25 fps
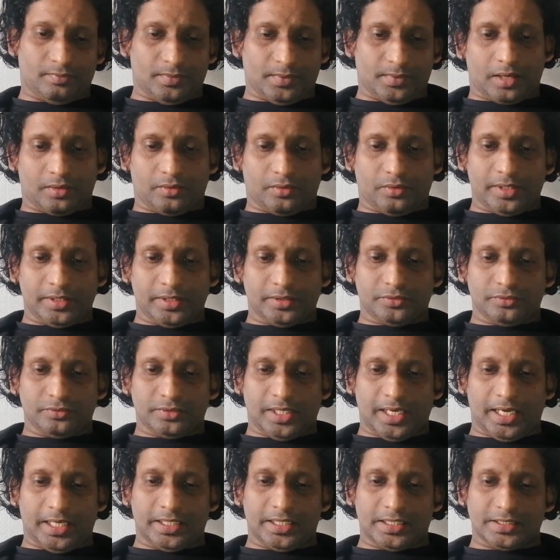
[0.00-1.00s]
according to
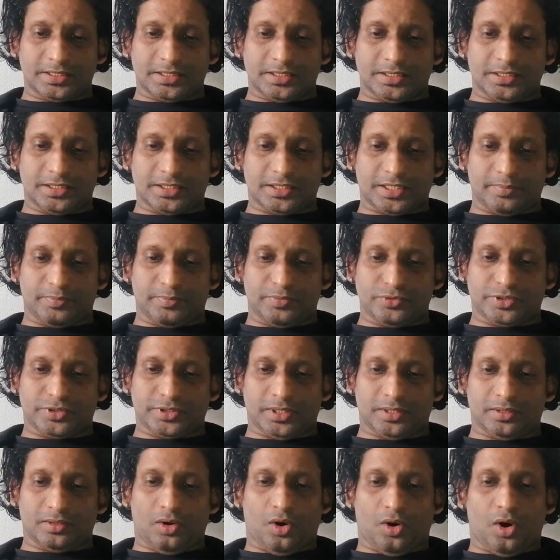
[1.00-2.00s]
the energy
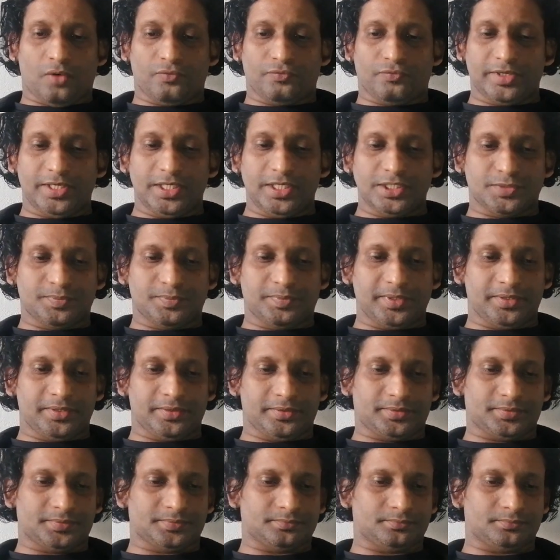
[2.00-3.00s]
distribution of each period.